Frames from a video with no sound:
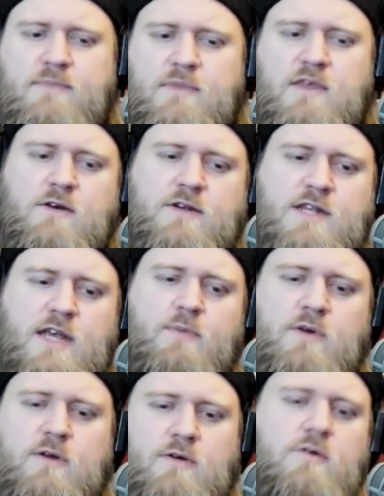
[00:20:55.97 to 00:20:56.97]
your
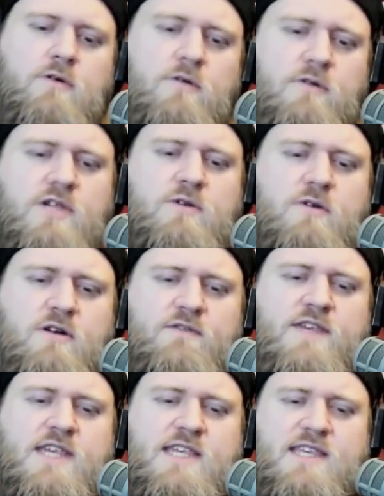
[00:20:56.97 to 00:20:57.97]
typical sort
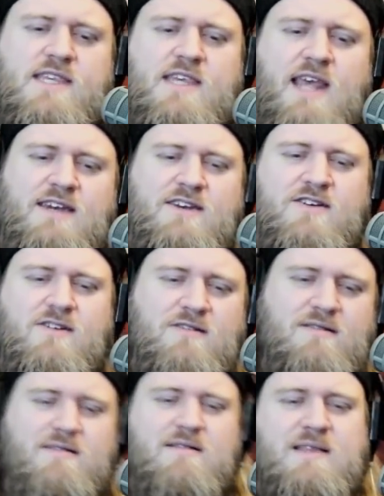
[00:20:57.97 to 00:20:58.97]
of
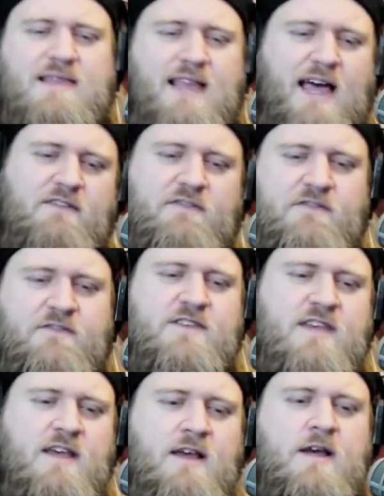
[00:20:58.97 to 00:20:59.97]
center
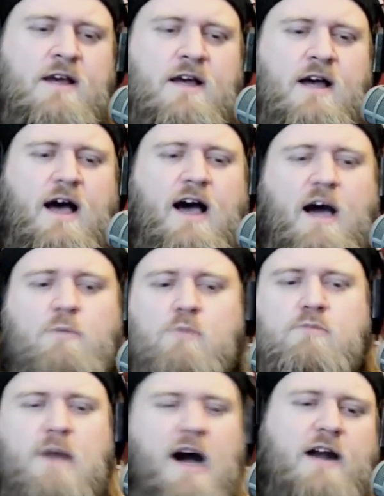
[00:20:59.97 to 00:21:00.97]
left. I'm a
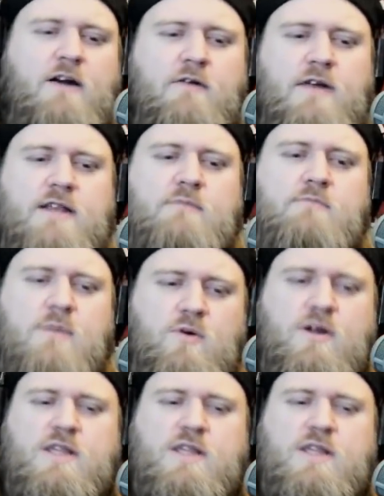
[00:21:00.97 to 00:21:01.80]
moderate milk